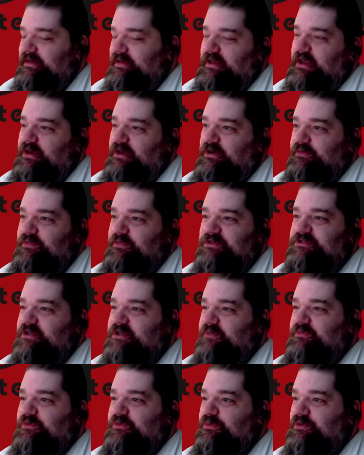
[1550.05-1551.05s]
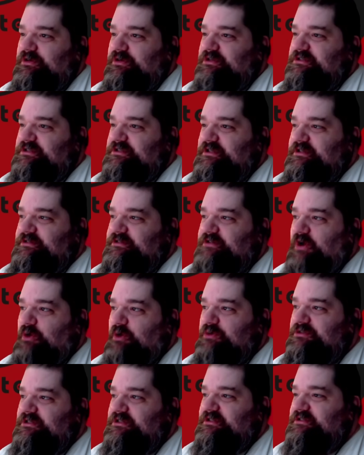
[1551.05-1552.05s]
it could be something where disease
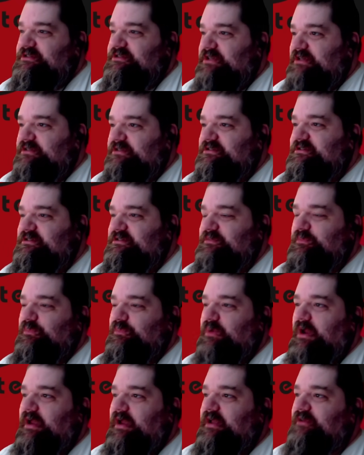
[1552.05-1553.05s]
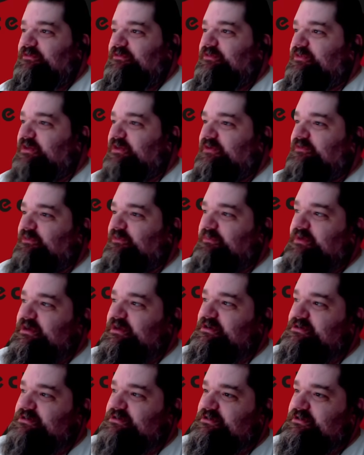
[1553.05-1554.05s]
always exists, but I guess the thing for me
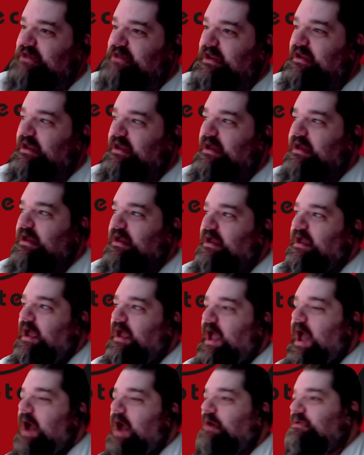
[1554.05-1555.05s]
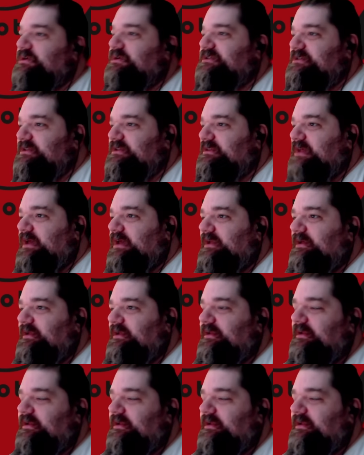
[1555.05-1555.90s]
is just like, how is it that it